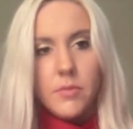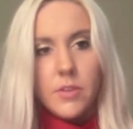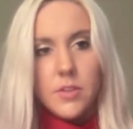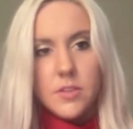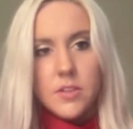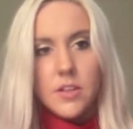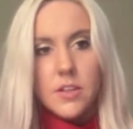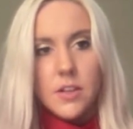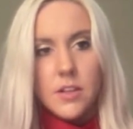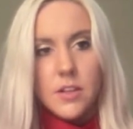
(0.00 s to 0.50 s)

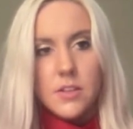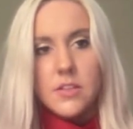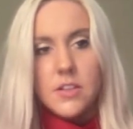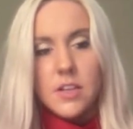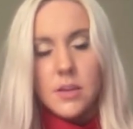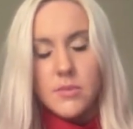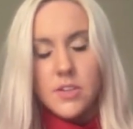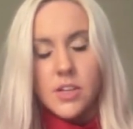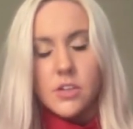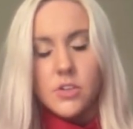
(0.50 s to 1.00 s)
It
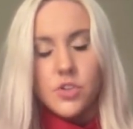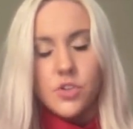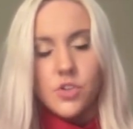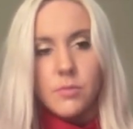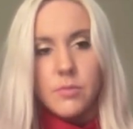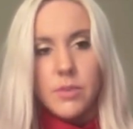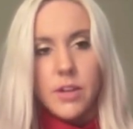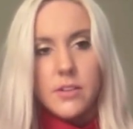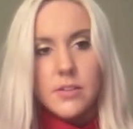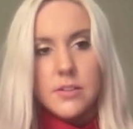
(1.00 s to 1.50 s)
seems like a
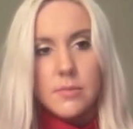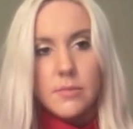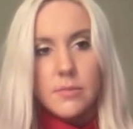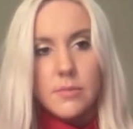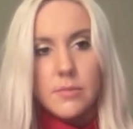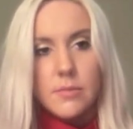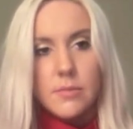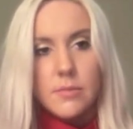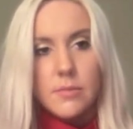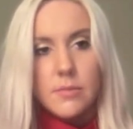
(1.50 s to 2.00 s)
sure bet to
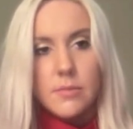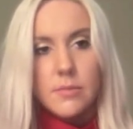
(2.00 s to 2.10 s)
me.